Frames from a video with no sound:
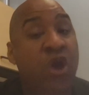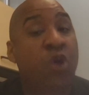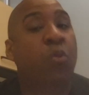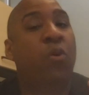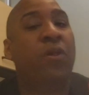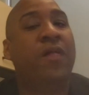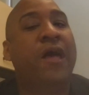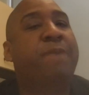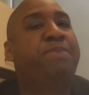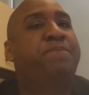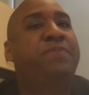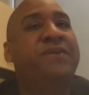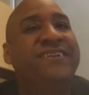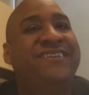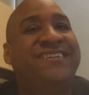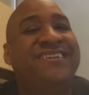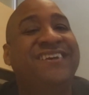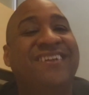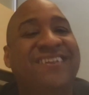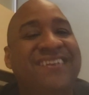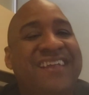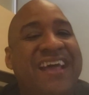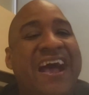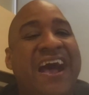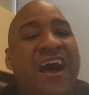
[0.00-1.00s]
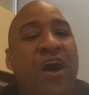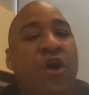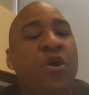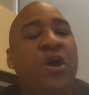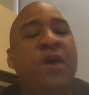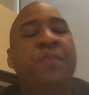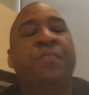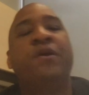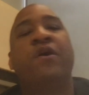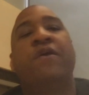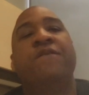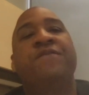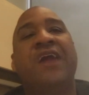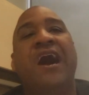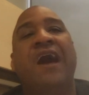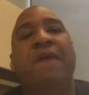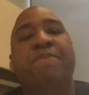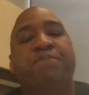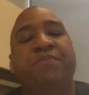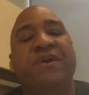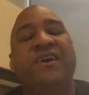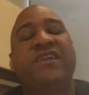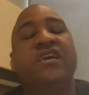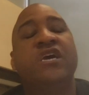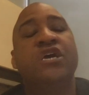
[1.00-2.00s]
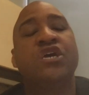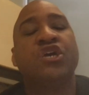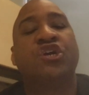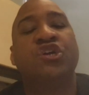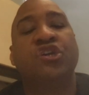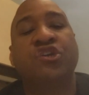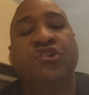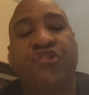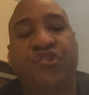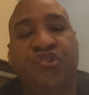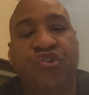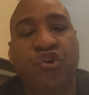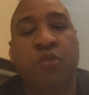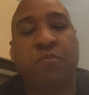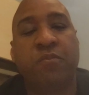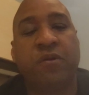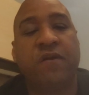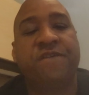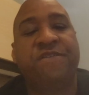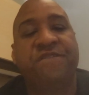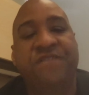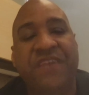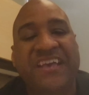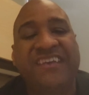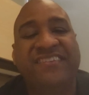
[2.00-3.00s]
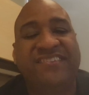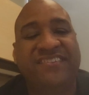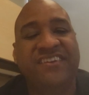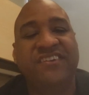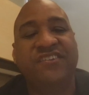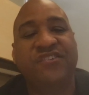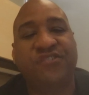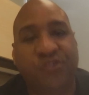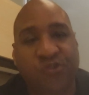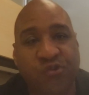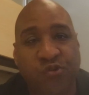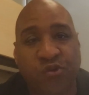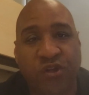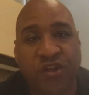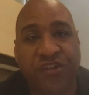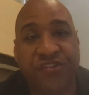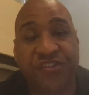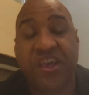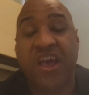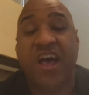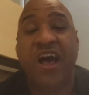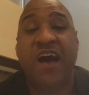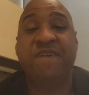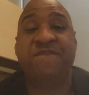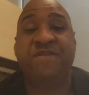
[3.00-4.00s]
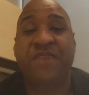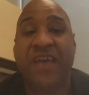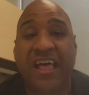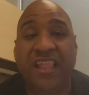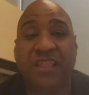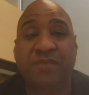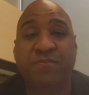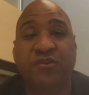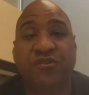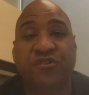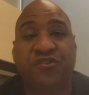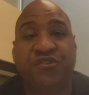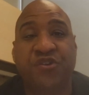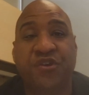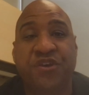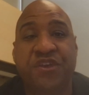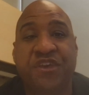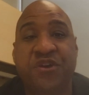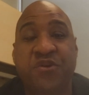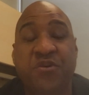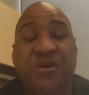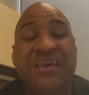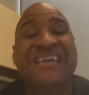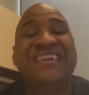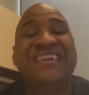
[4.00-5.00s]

Well, up until now, there have not been consumer-facing tools available to you